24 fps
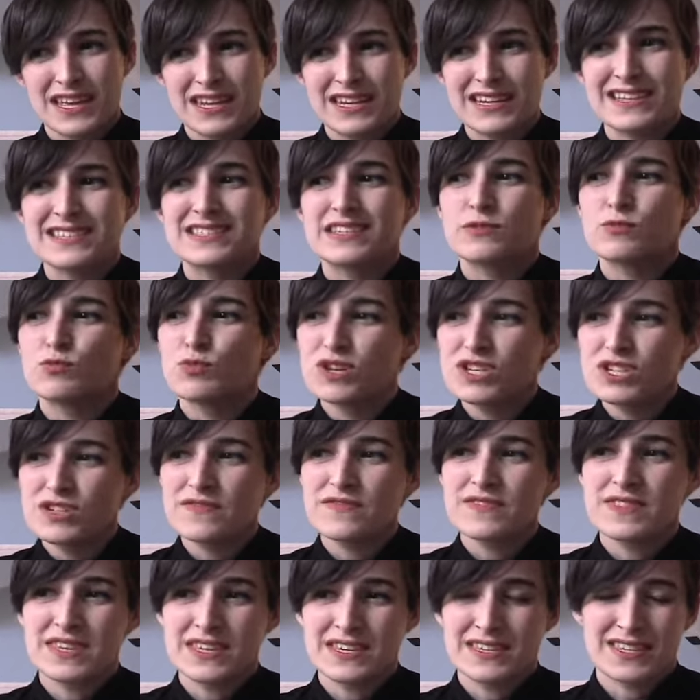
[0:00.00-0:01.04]
and he said, which
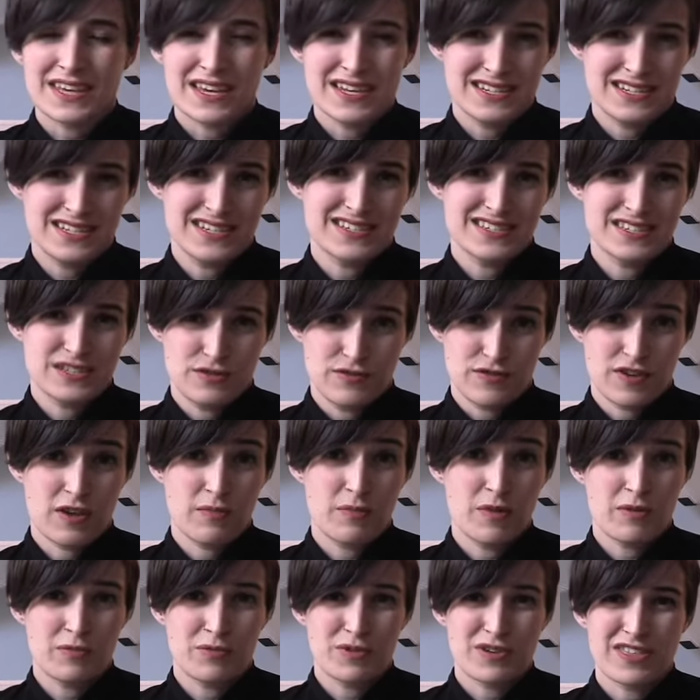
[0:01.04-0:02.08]
of these ideas that you've come
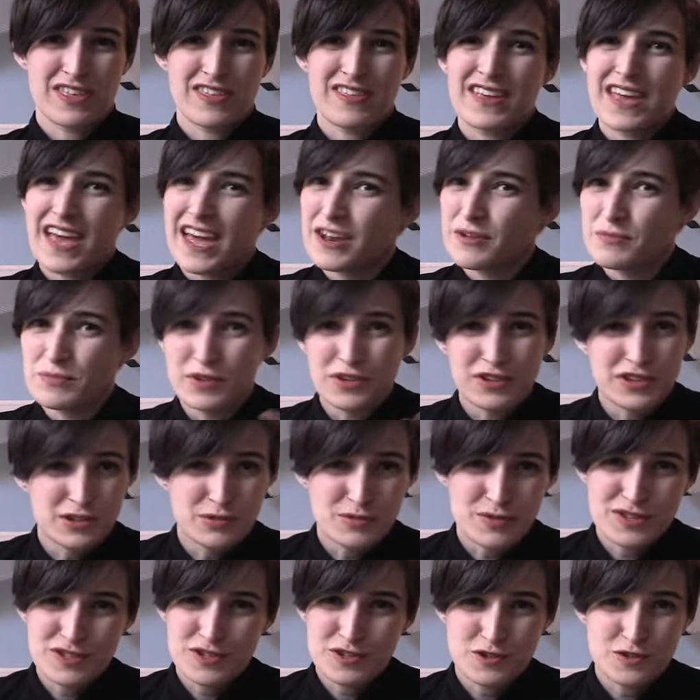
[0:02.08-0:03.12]
up with, I think I had a building
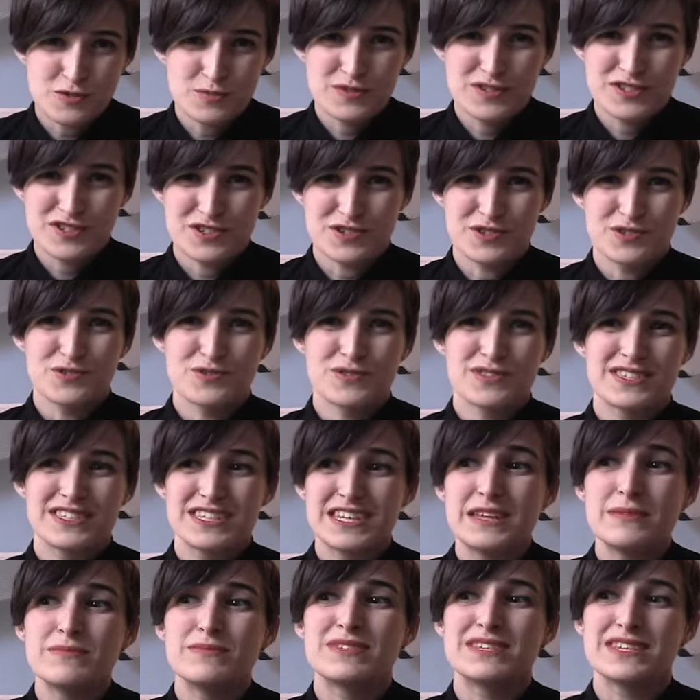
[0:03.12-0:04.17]
with tubes too,
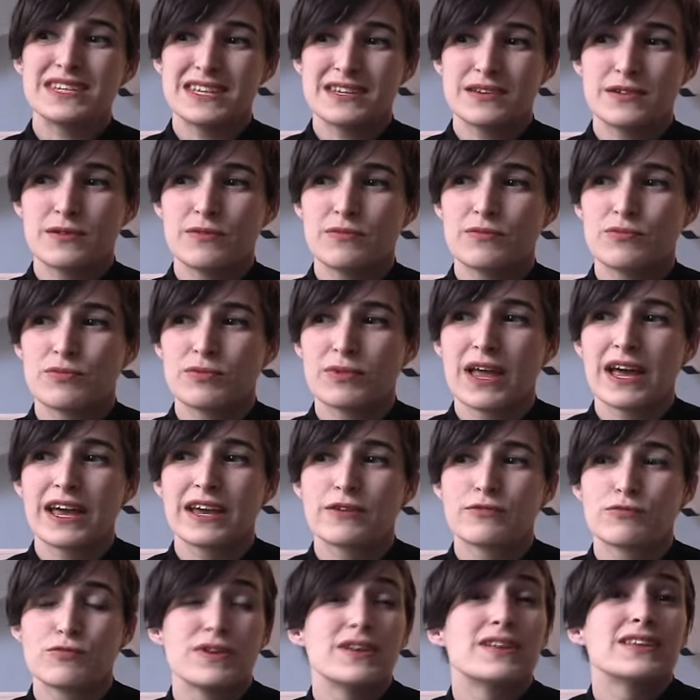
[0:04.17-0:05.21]
seems like
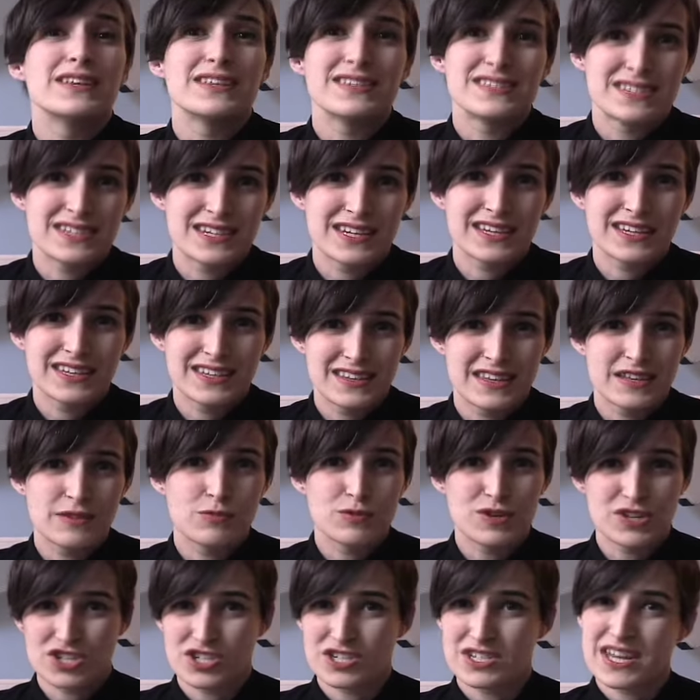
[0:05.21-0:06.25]
realistic that
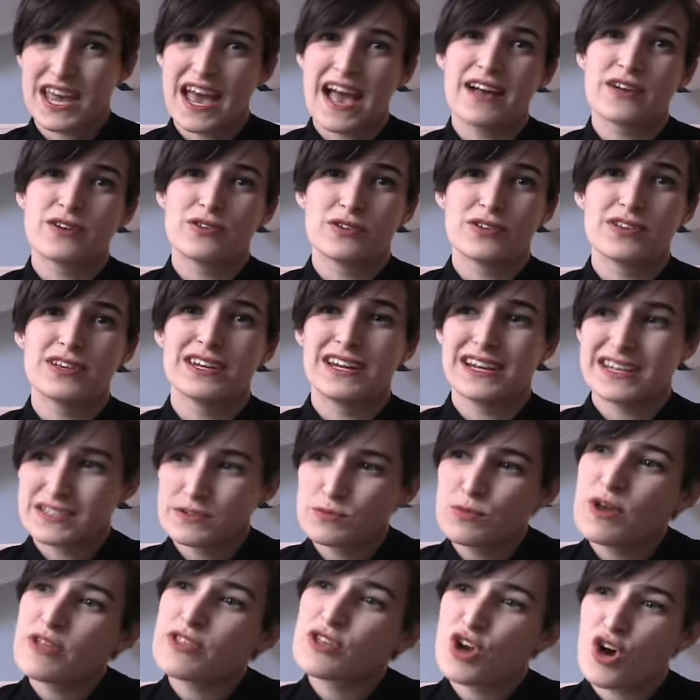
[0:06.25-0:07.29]
we should tackle. And I said,
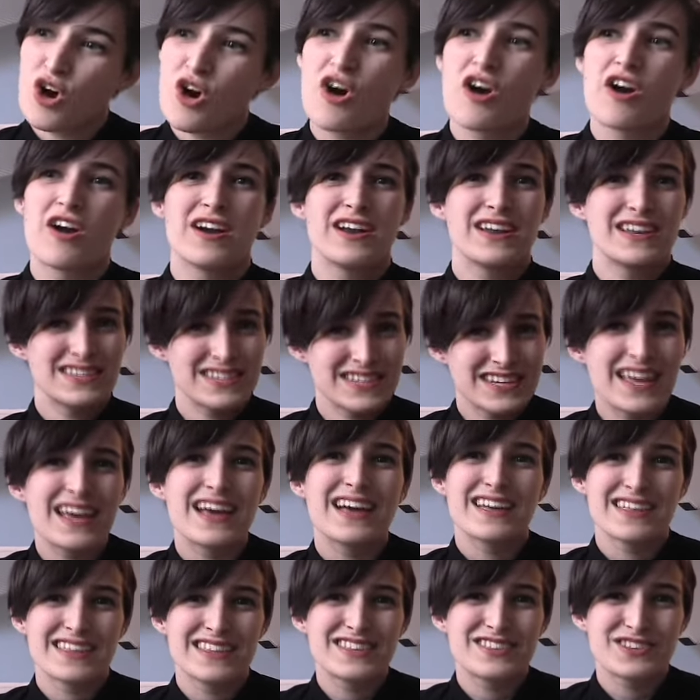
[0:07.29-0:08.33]
well, the car. he said, yeah,
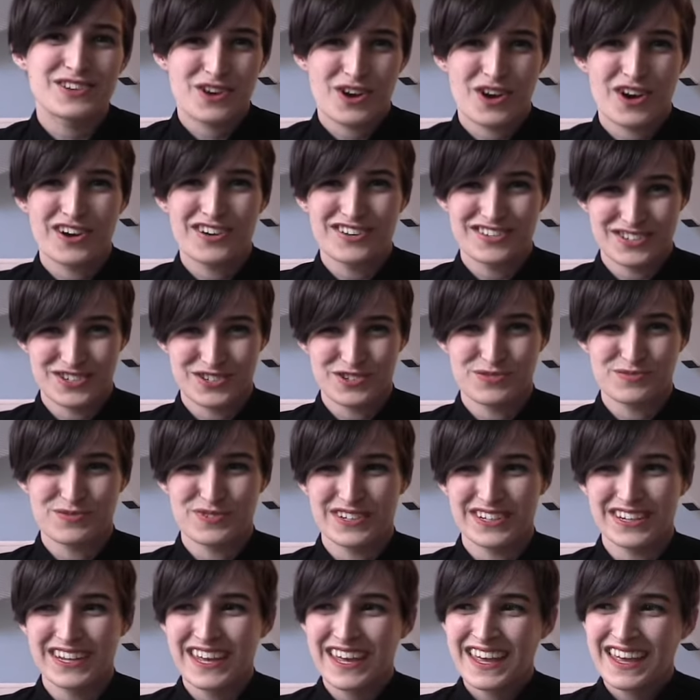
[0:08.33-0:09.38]
I think the car is a good
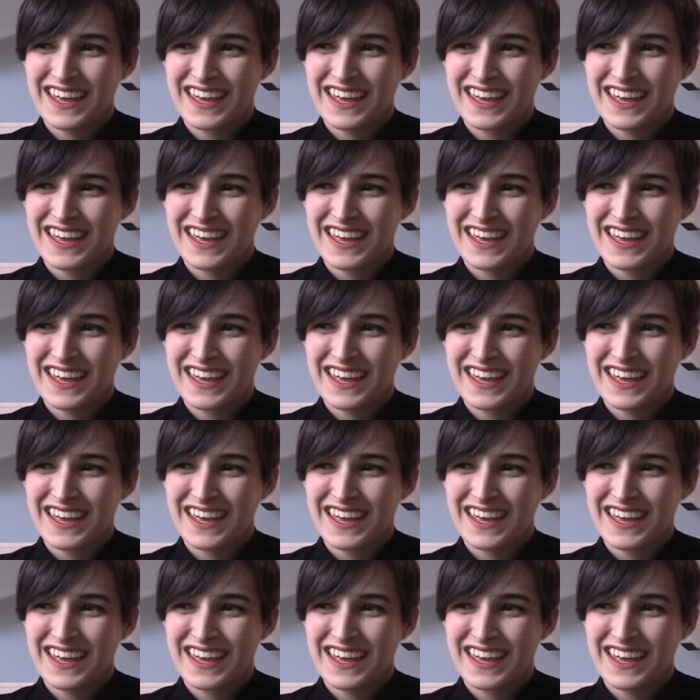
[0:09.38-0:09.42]
one.